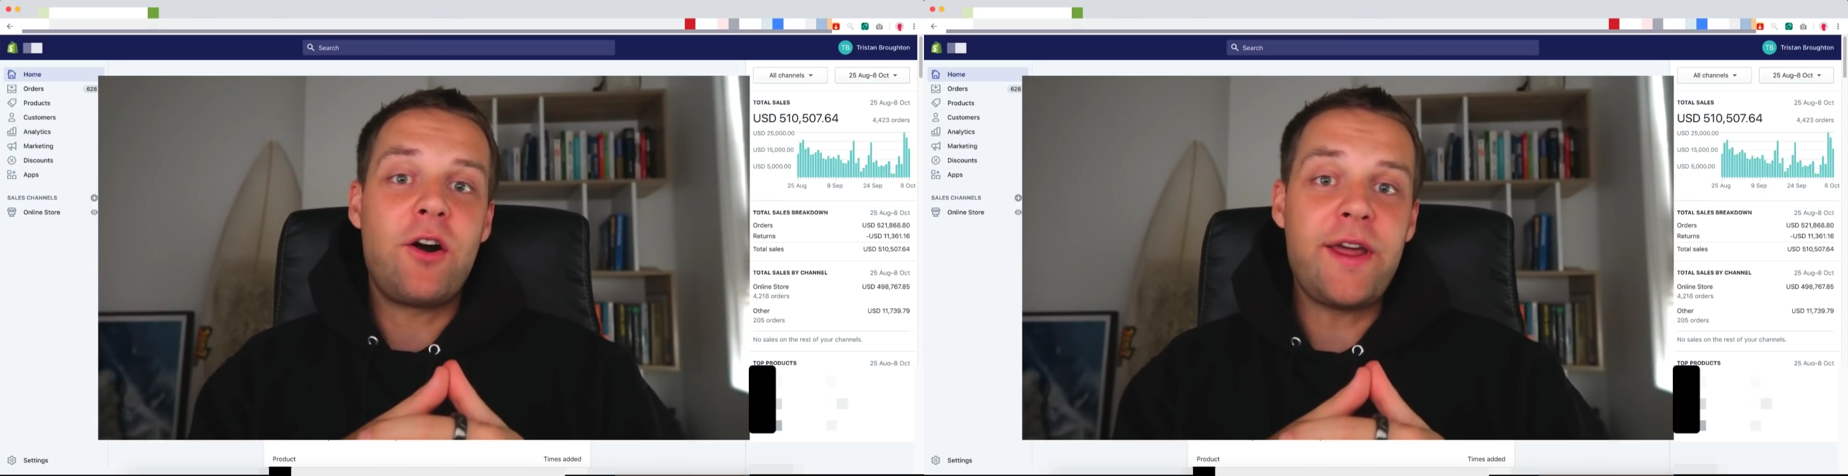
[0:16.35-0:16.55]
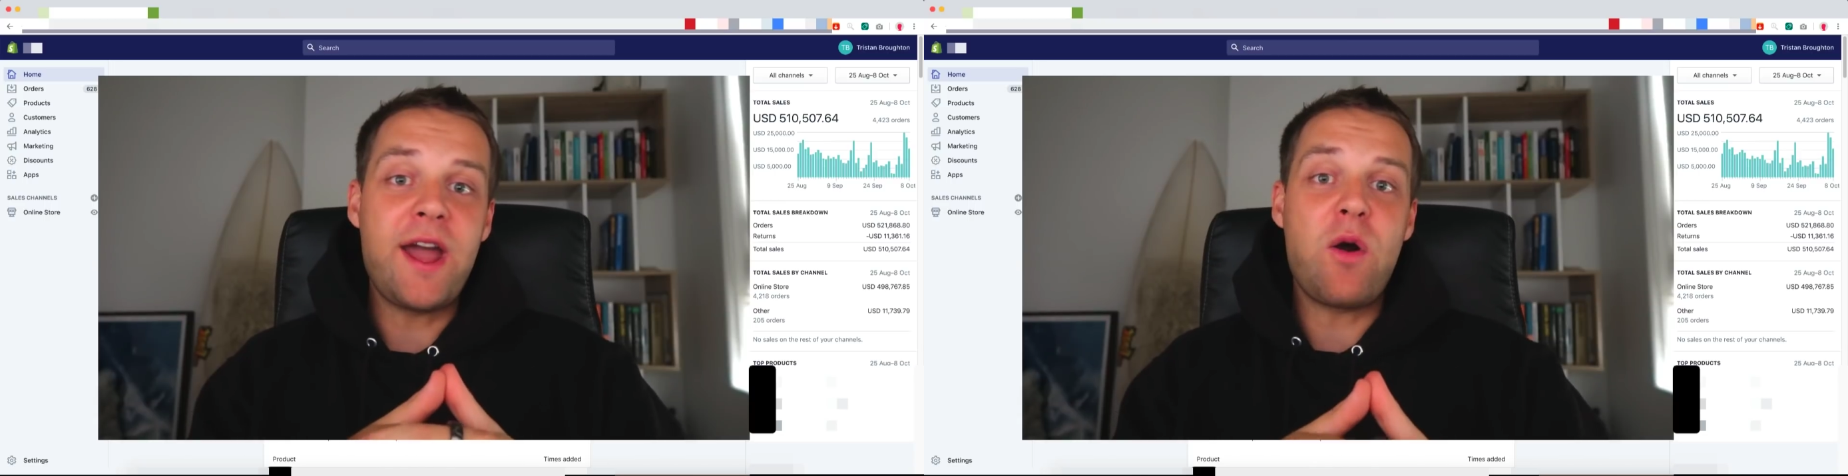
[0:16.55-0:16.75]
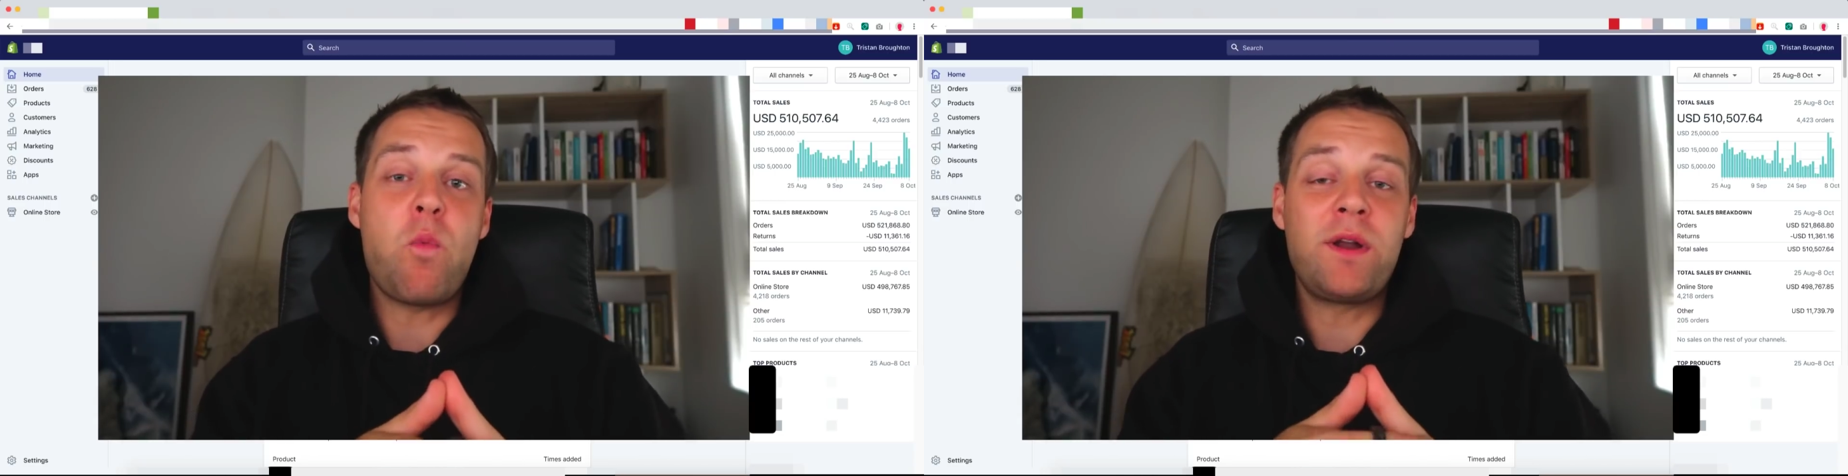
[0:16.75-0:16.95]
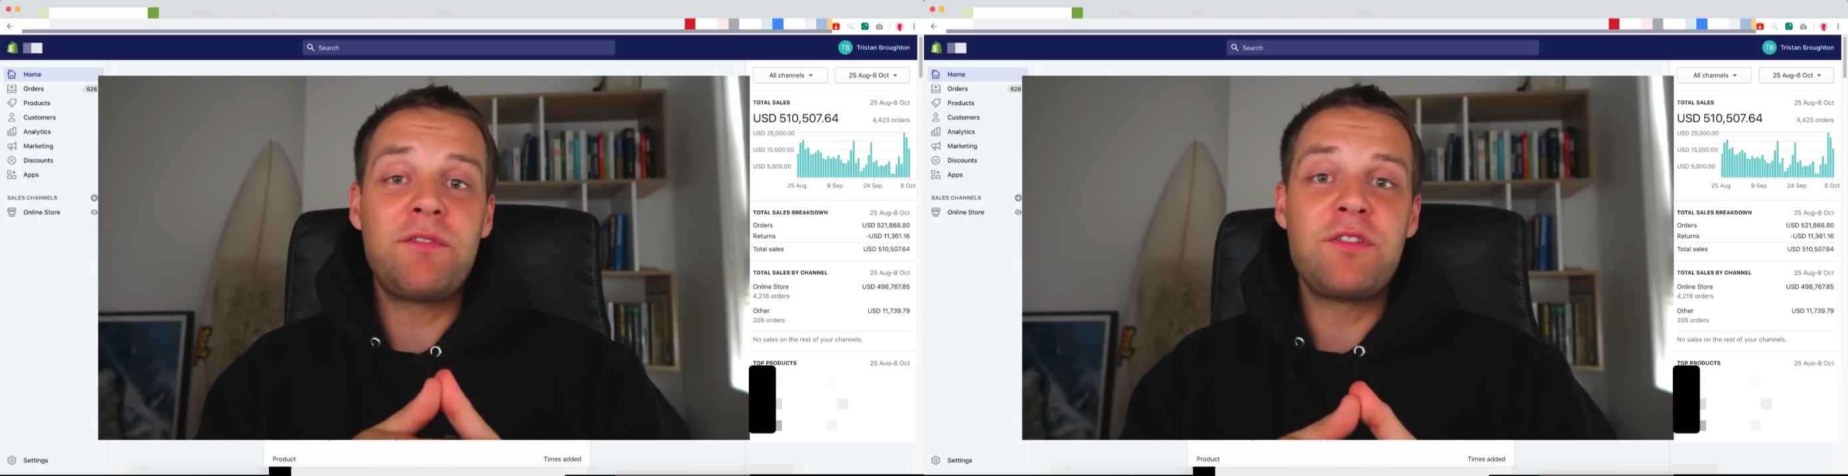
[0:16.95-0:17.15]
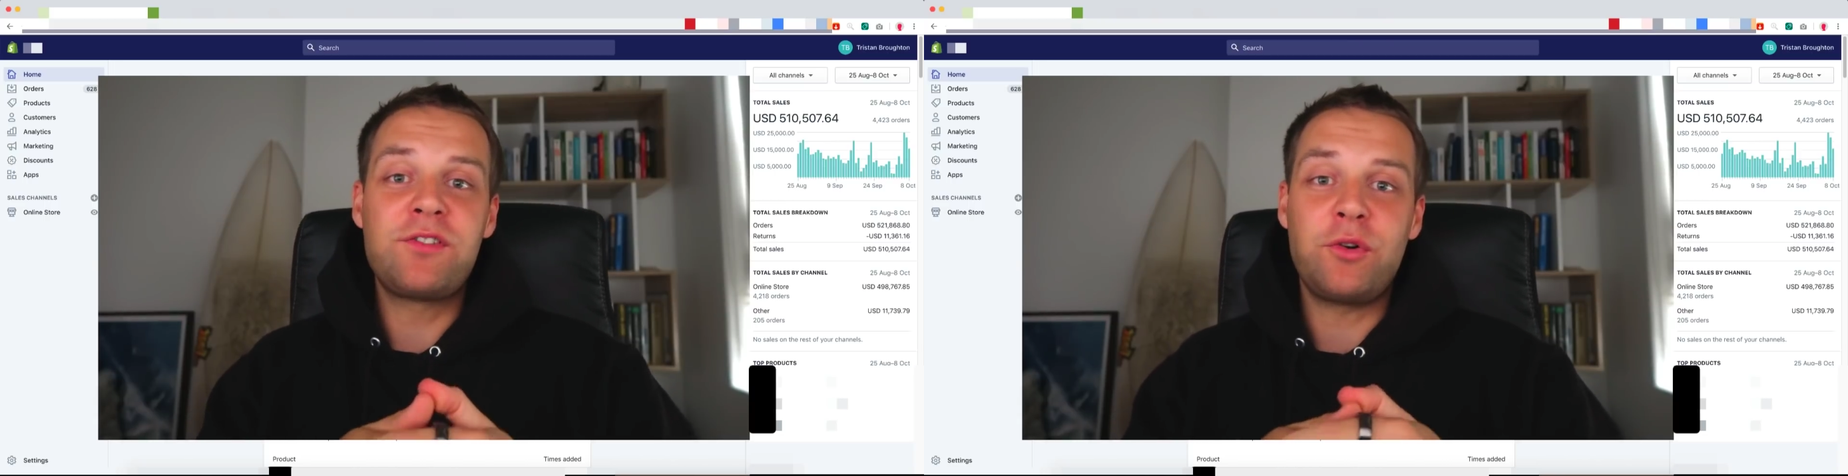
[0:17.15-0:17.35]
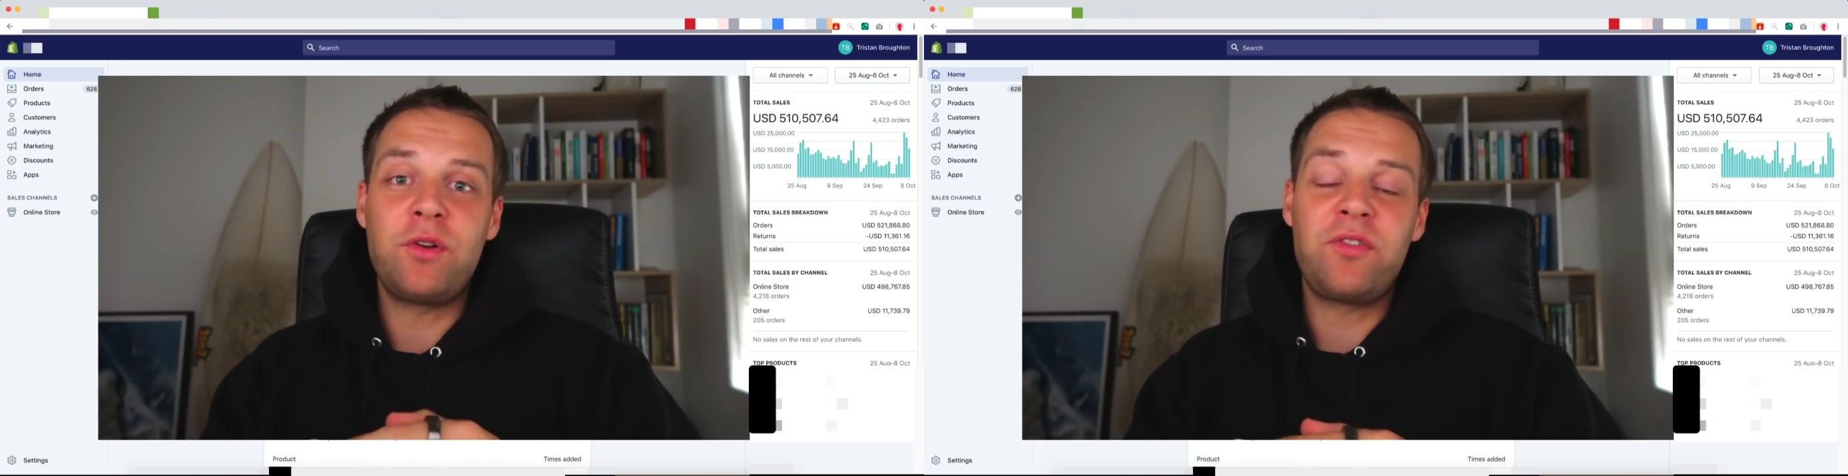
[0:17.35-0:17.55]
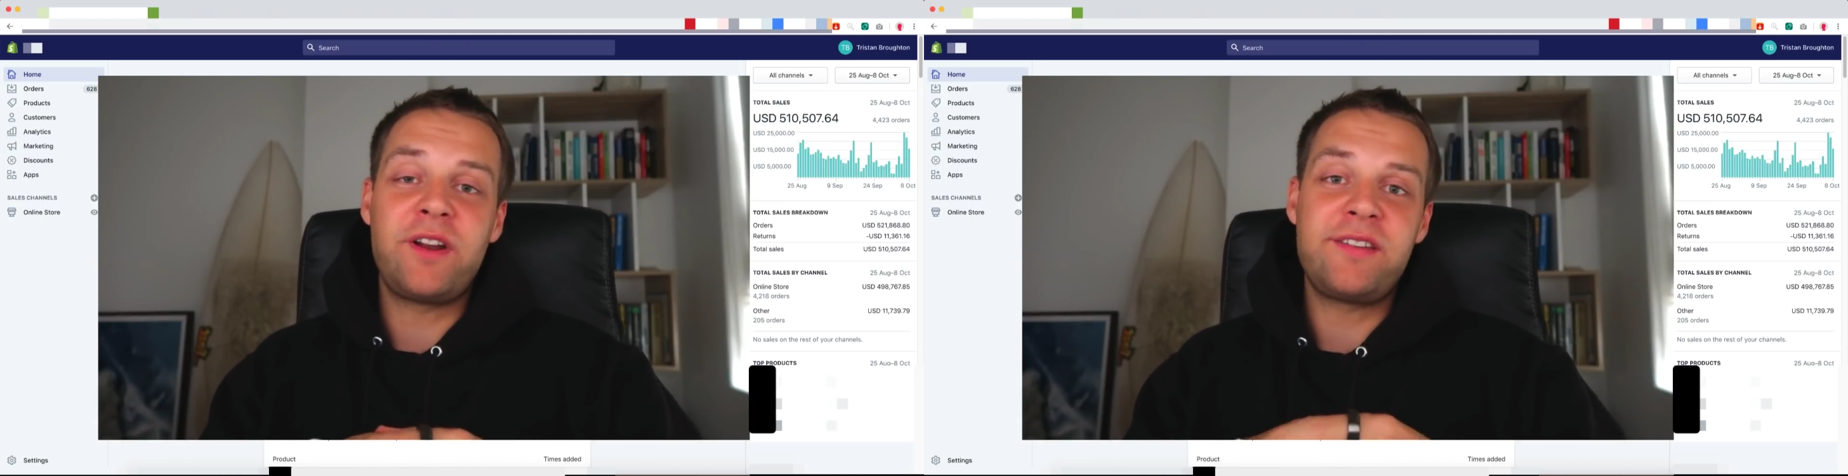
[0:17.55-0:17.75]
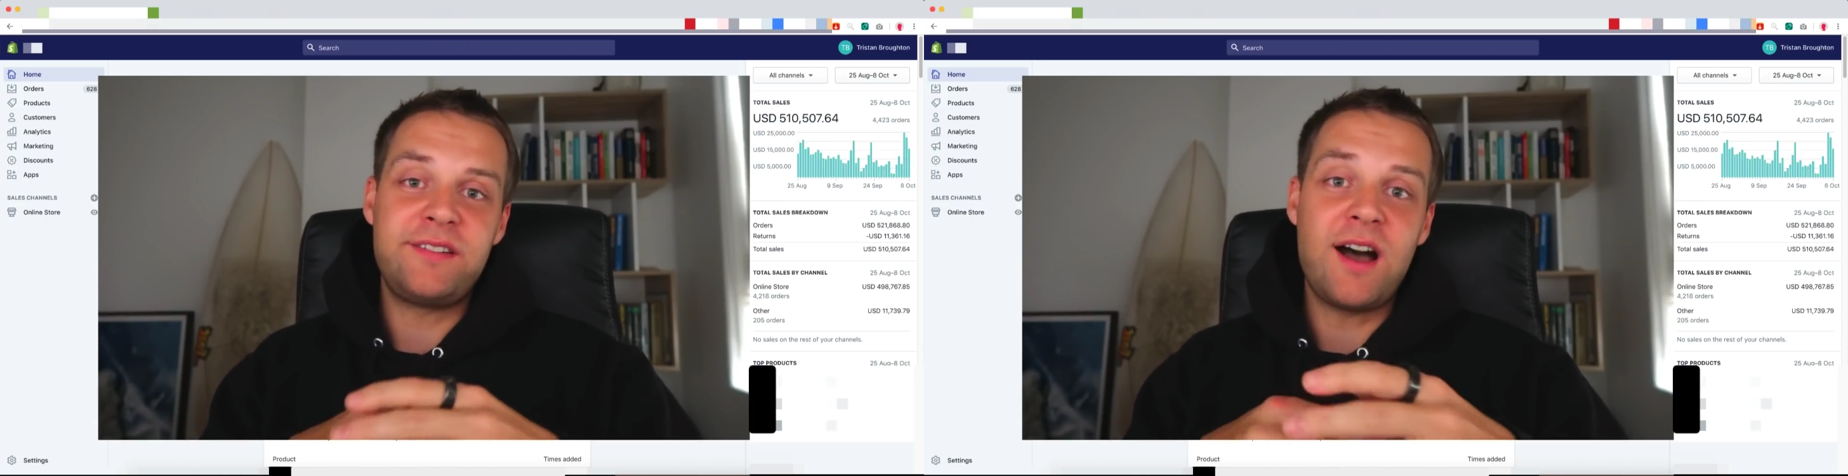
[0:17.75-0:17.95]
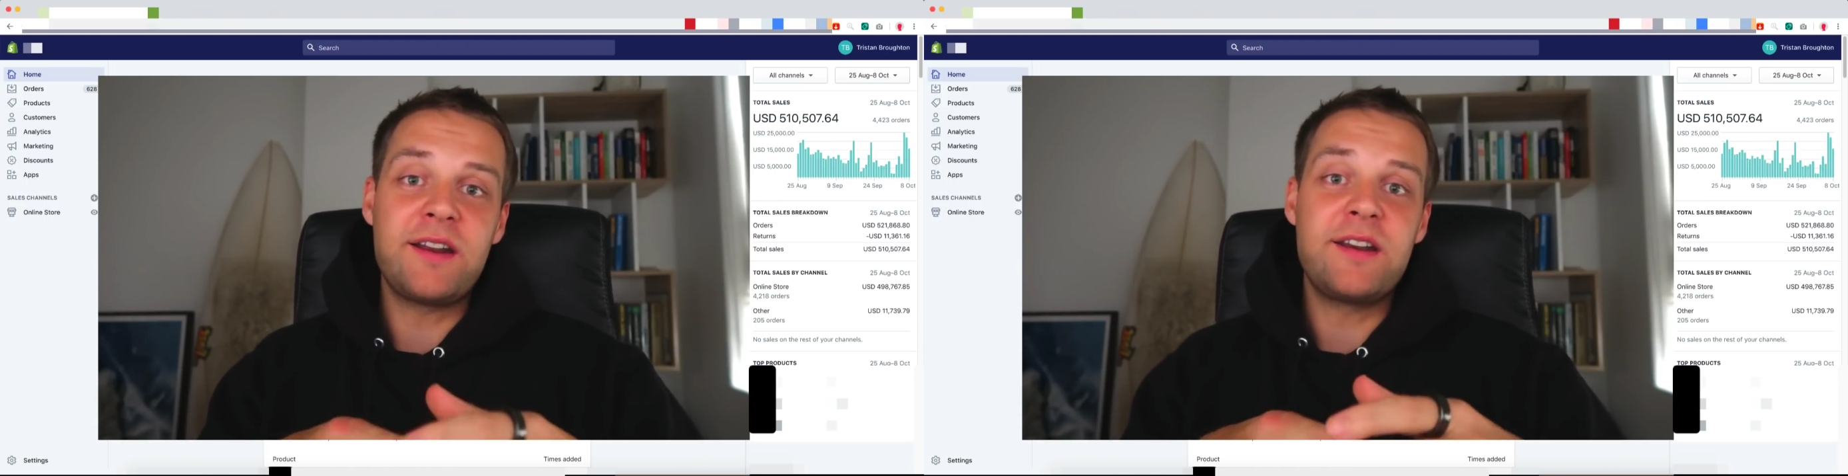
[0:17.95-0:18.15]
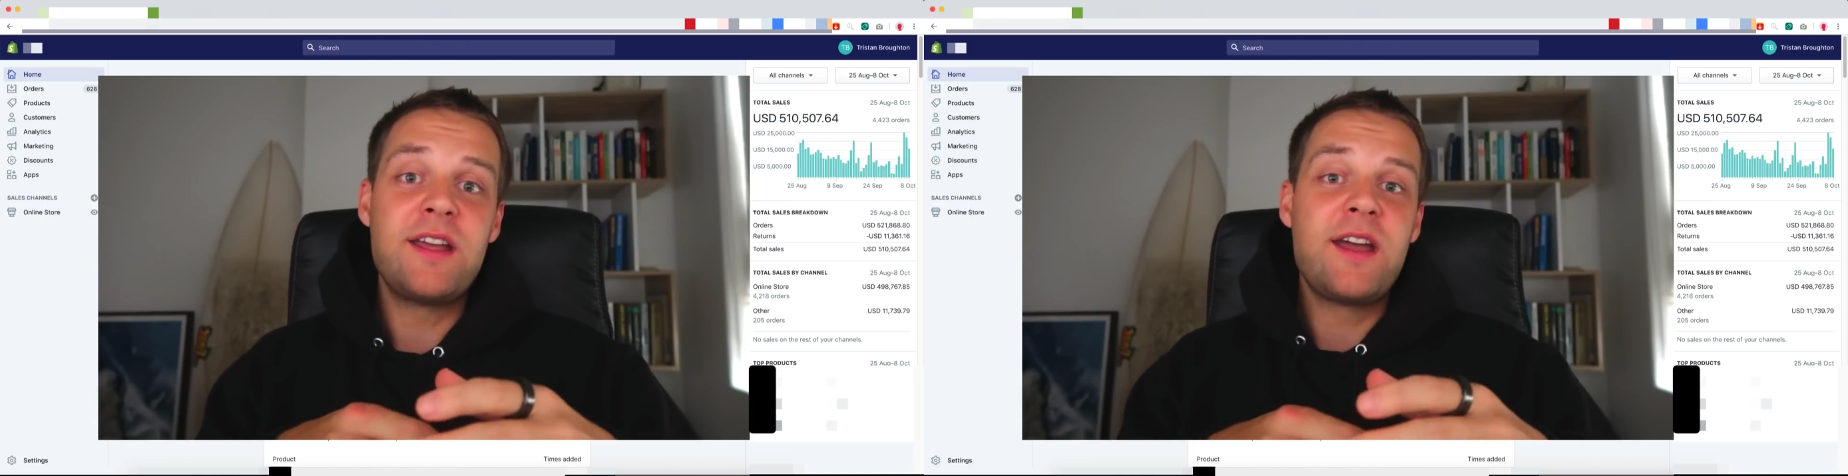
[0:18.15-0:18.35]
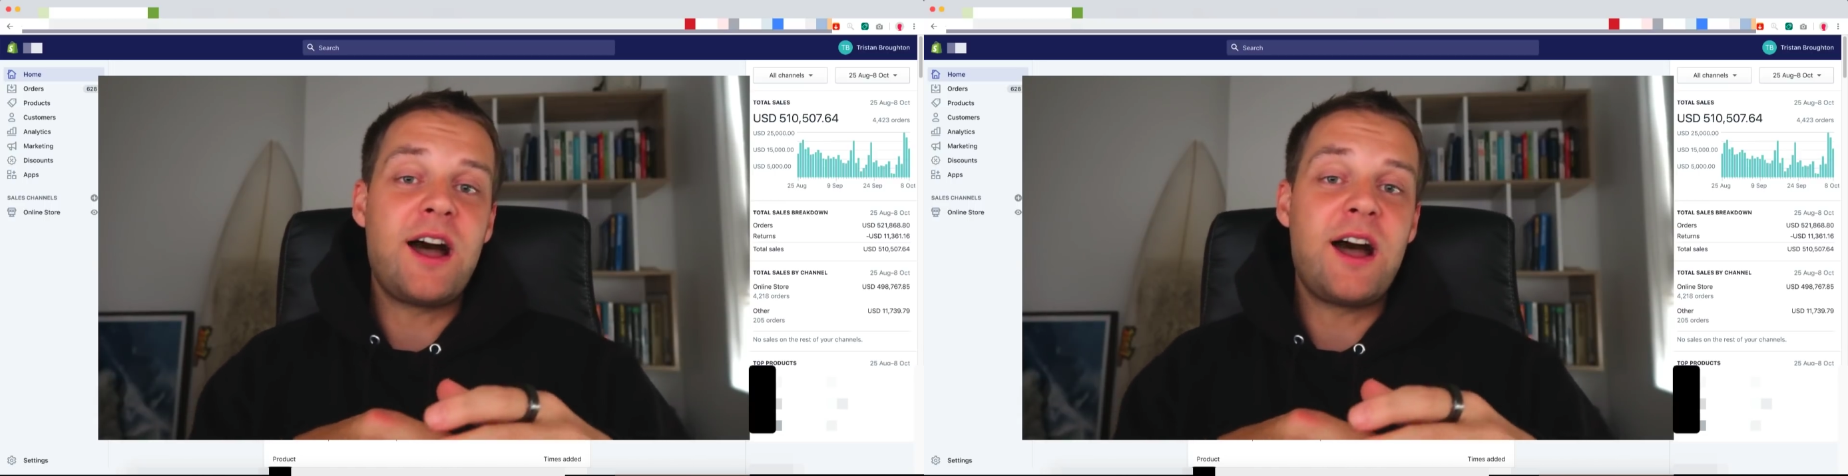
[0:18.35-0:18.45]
on how one of the stores that I started